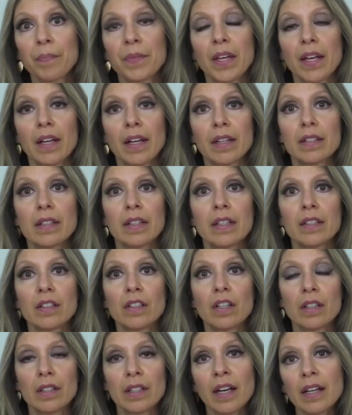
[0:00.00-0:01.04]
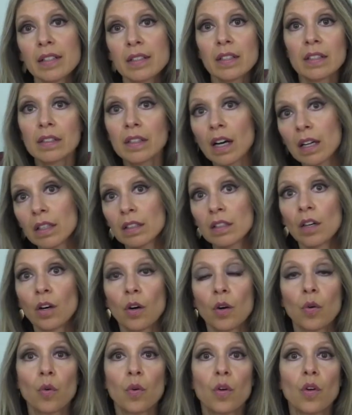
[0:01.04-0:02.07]
and they, they tend to not
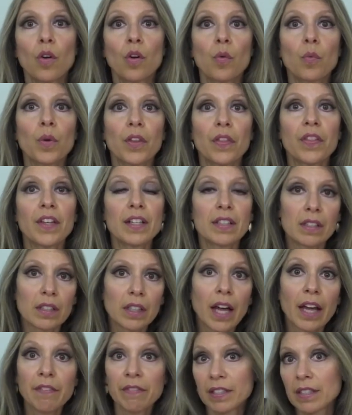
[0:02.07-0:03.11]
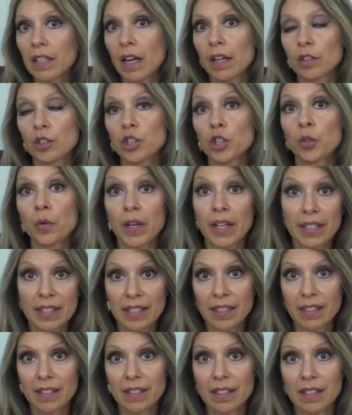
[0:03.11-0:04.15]
go with these lifestyle
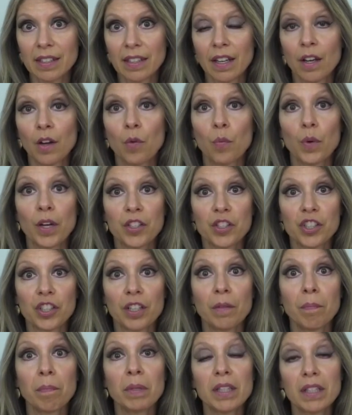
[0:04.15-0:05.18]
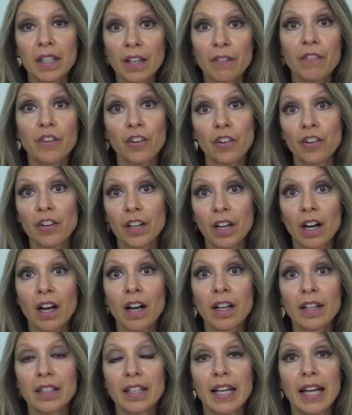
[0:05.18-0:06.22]
choices, which, believe it or
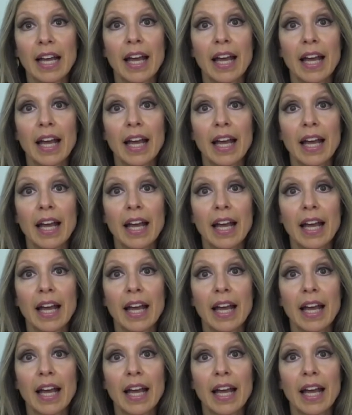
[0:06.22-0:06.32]
not,